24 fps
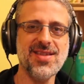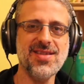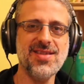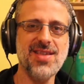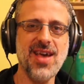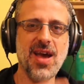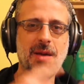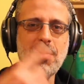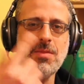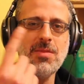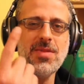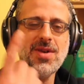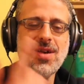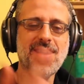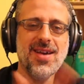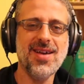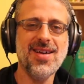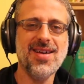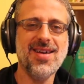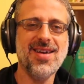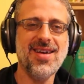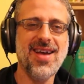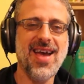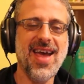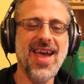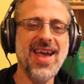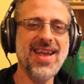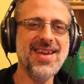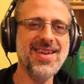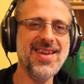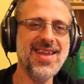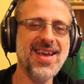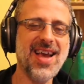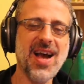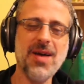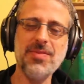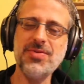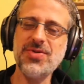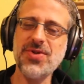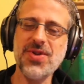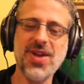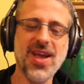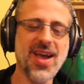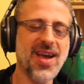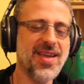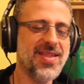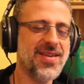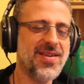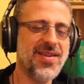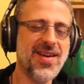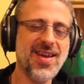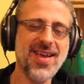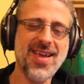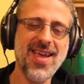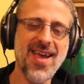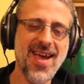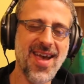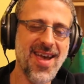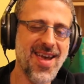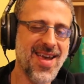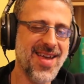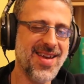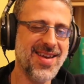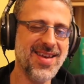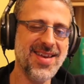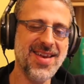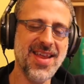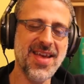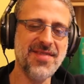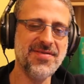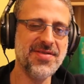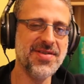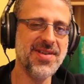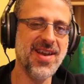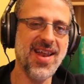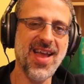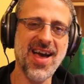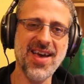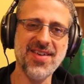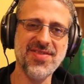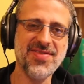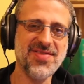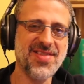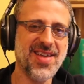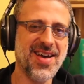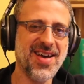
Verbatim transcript: and them ending up together again in every lifetime.